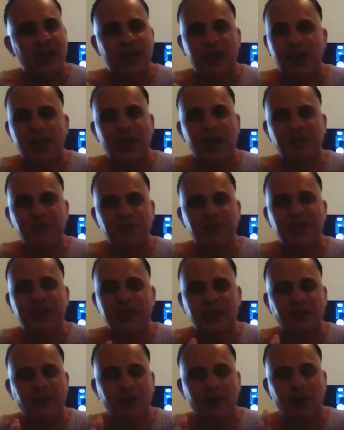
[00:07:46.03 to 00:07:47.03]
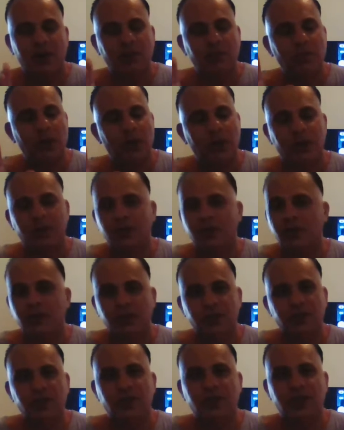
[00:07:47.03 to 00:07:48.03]
Um, he thought, oh my God,
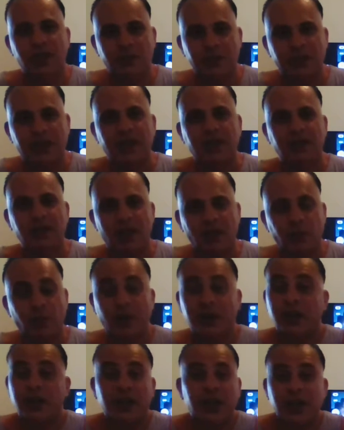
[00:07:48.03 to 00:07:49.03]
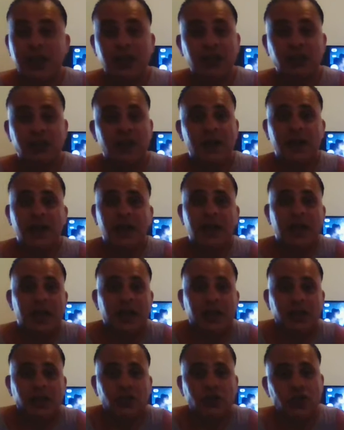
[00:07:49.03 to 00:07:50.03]
this is going to be a tough one. And it is, it
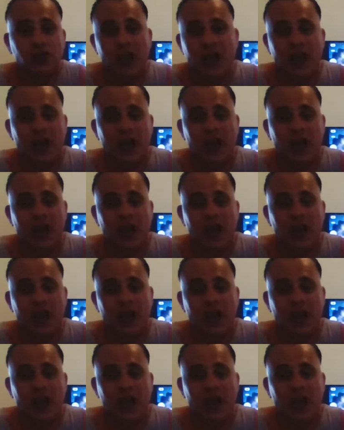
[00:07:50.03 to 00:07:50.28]
is Jack.